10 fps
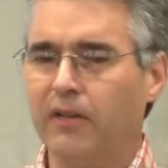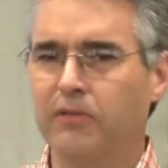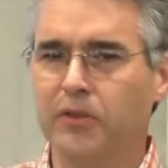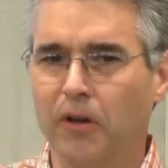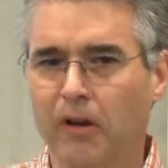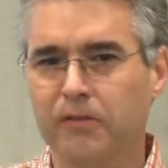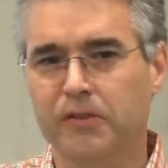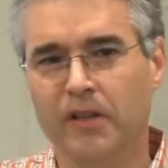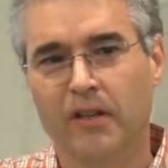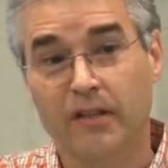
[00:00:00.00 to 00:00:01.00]
of
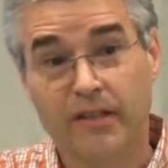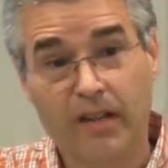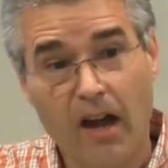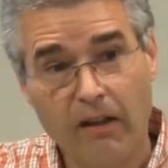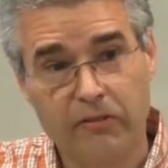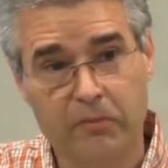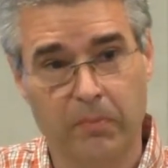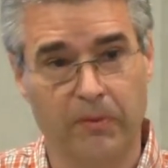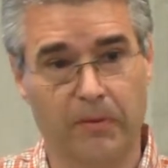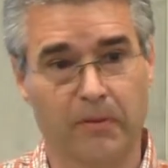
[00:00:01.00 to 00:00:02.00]
John's
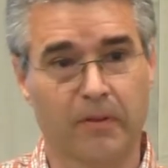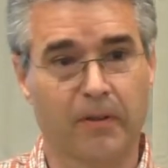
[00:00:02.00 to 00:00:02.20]
gospel.